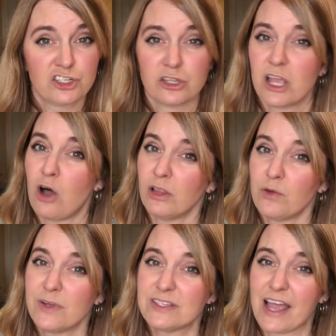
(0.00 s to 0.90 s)
So the only
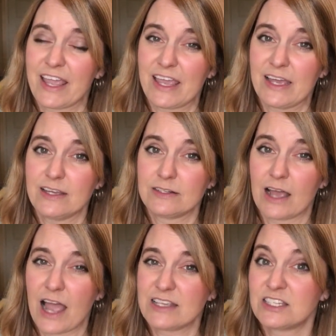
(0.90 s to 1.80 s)
ones I get,
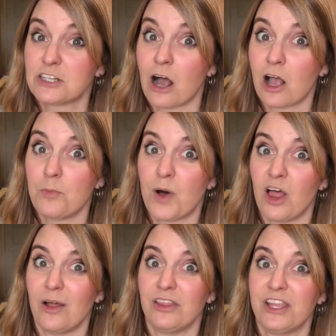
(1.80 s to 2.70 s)
I stock up
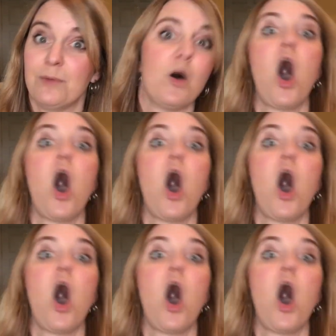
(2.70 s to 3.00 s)
on them